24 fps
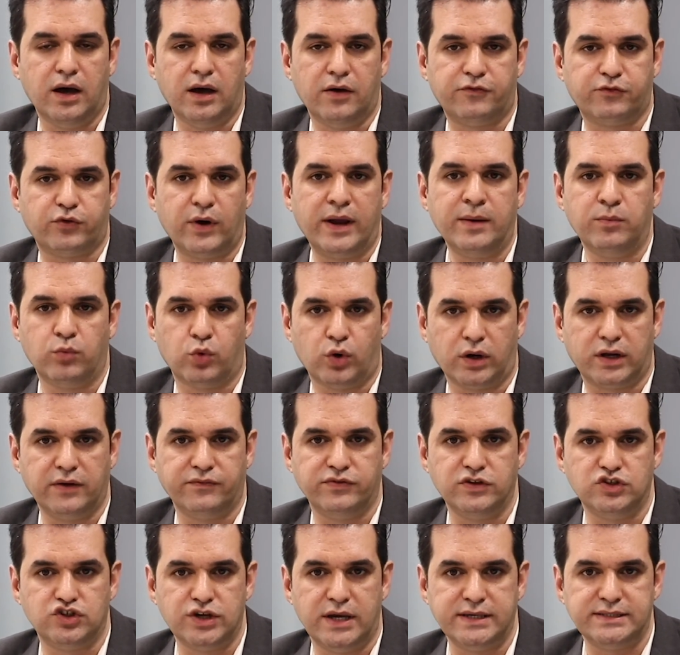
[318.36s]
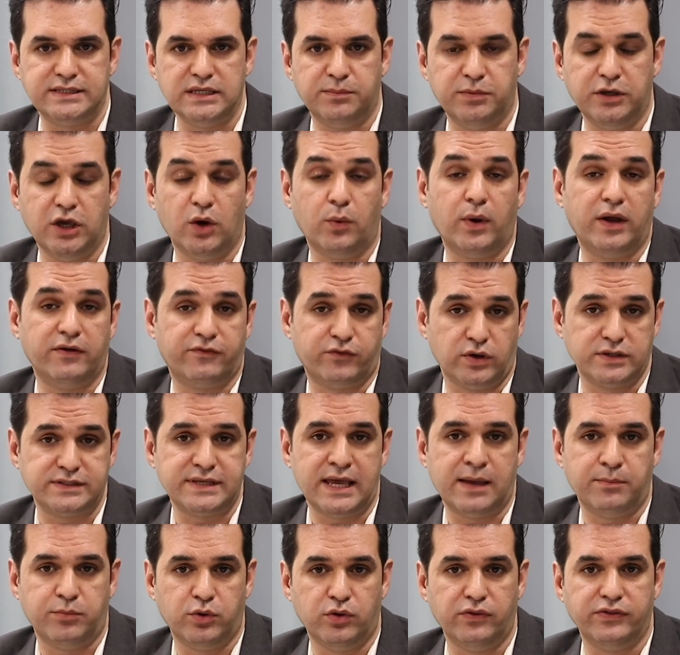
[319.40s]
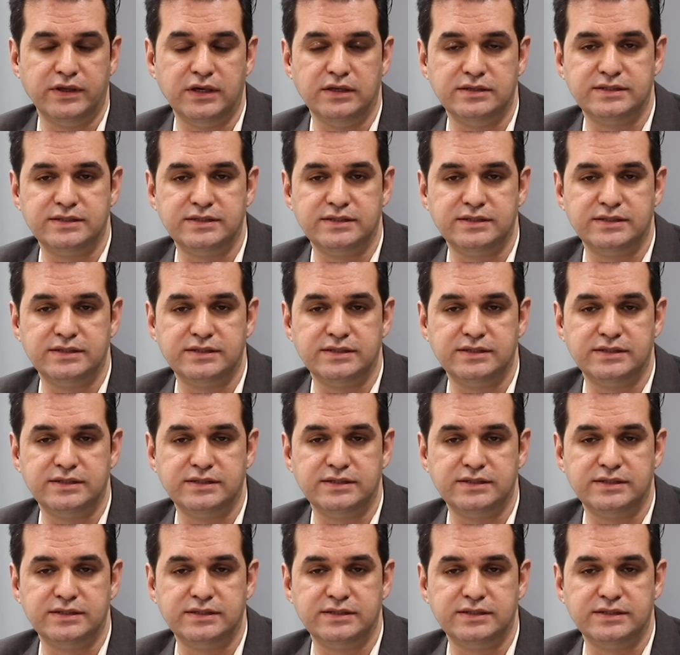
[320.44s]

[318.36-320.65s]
framework of the JCPOA. For example,